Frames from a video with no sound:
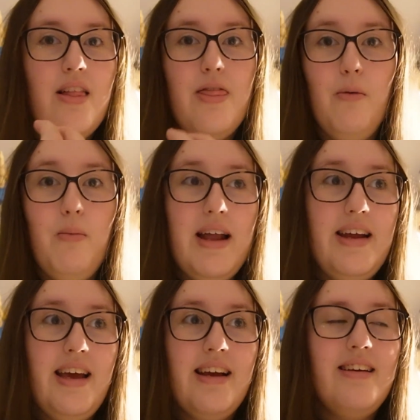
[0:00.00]
the
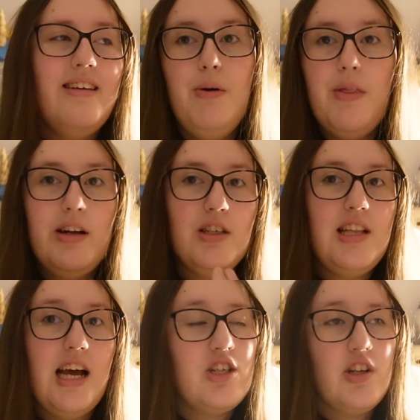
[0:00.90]
wedding, but they're just
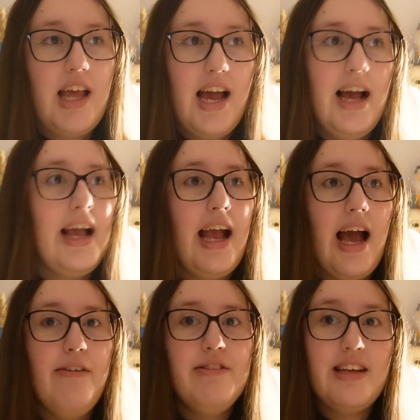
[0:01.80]
naturally hanging
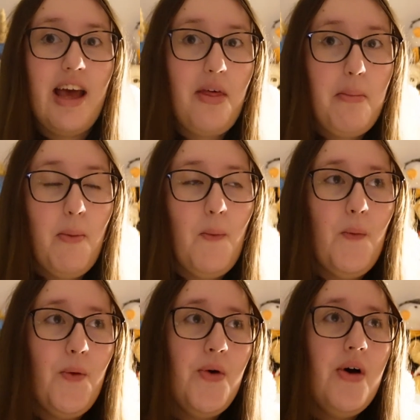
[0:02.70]
out together
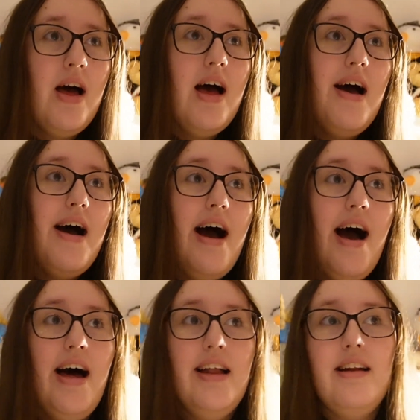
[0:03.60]
more.
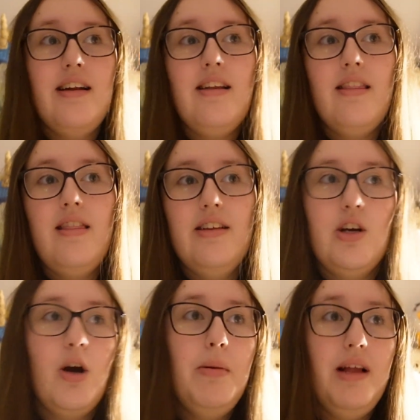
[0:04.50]
And there's a
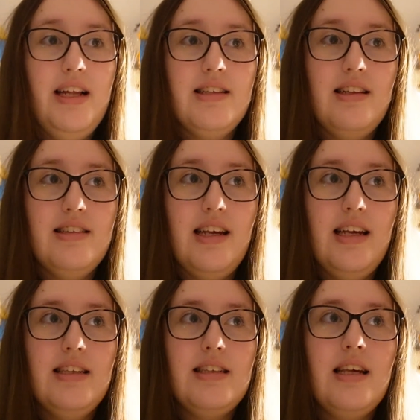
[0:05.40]
couple
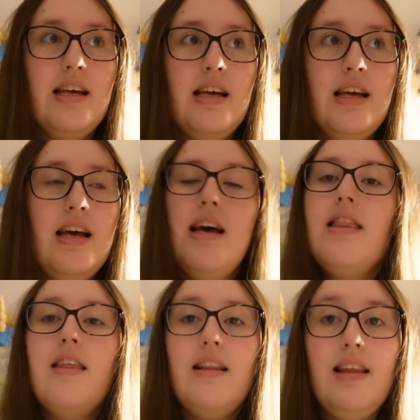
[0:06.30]
instances
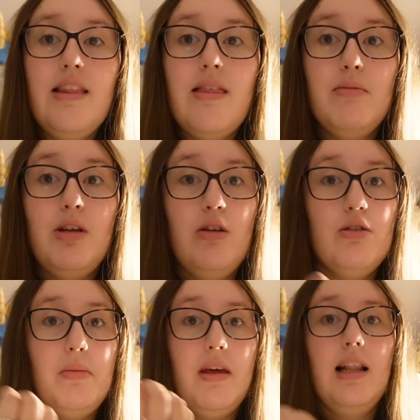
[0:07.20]
that lead them to do
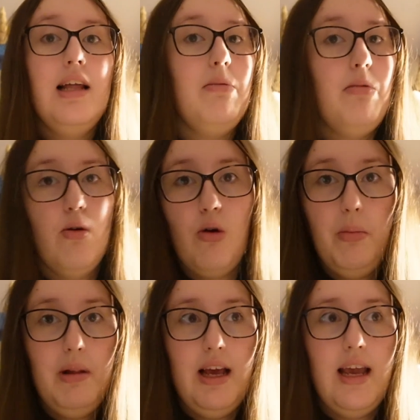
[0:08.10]
something a little more
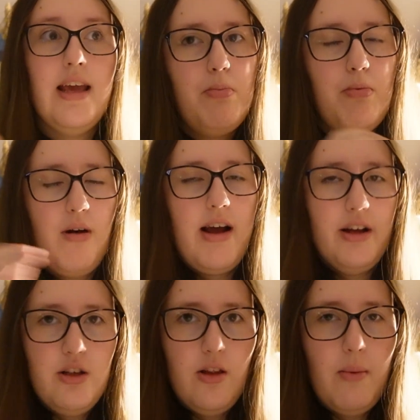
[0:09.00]
coupley prior
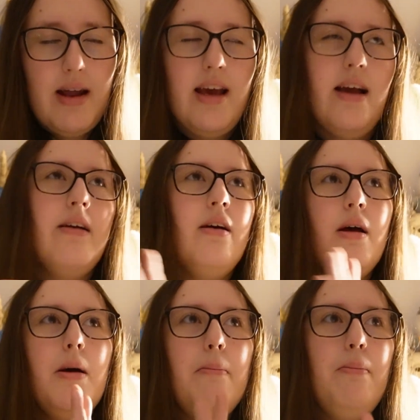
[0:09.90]
to the wedding,
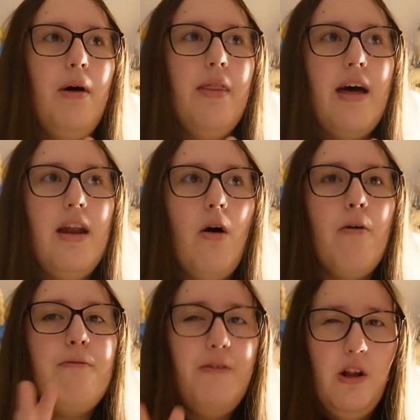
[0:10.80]
but they're
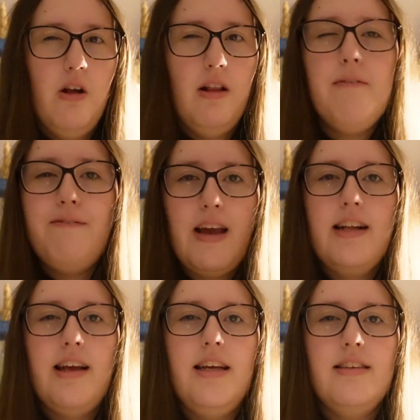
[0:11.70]
not full on fake
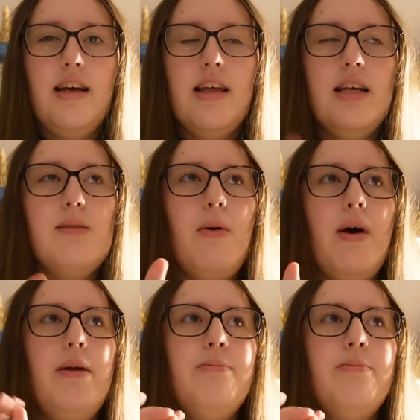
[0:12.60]
dating at this point.